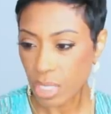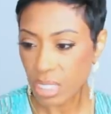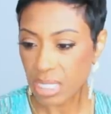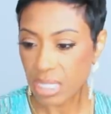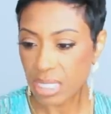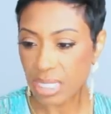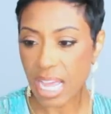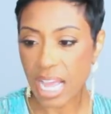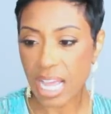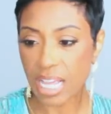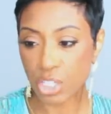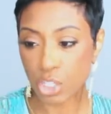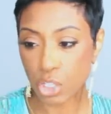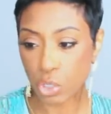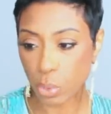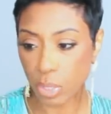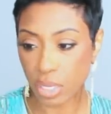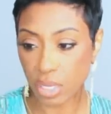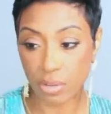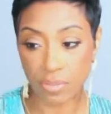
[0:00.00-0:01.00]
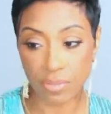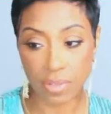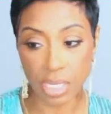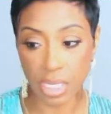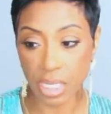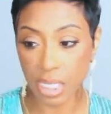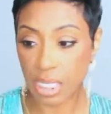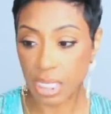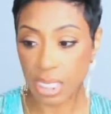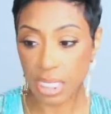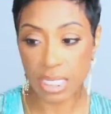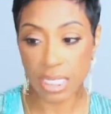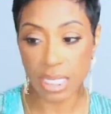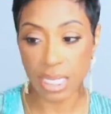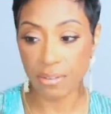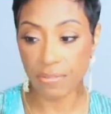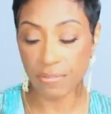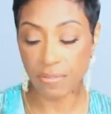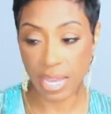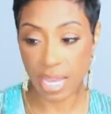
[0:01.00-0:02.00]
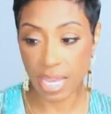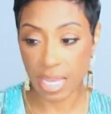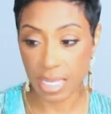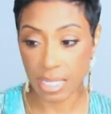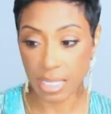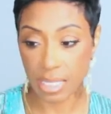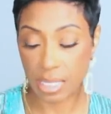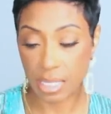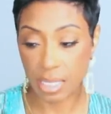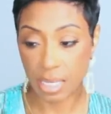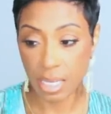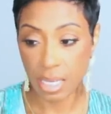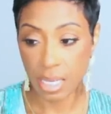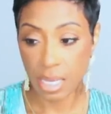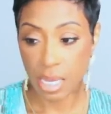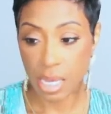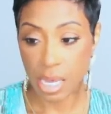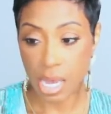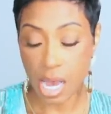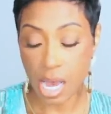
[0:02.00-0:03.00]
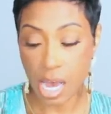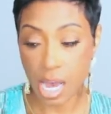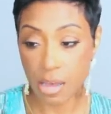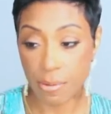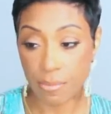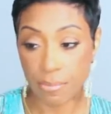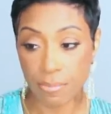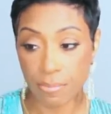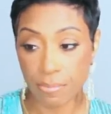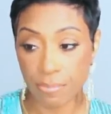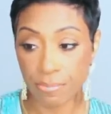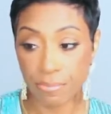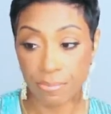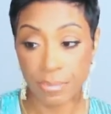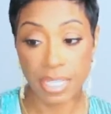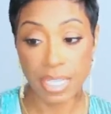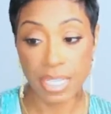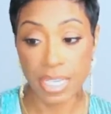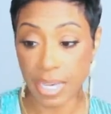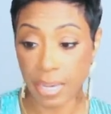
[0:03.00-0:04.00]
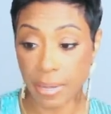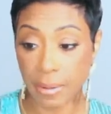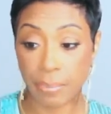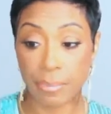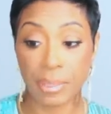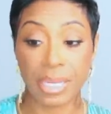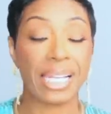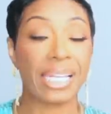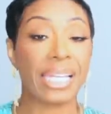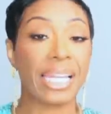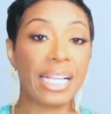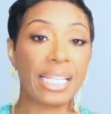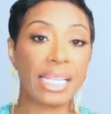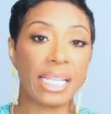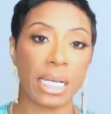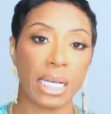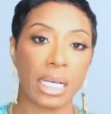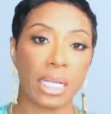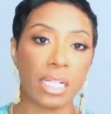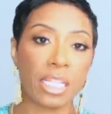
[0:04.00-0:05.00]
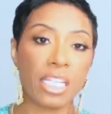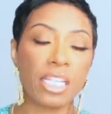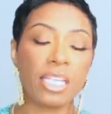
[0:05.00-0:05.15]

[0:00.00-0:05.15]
to size 12. And honey, they selling fast. Yeah, but I like the cut of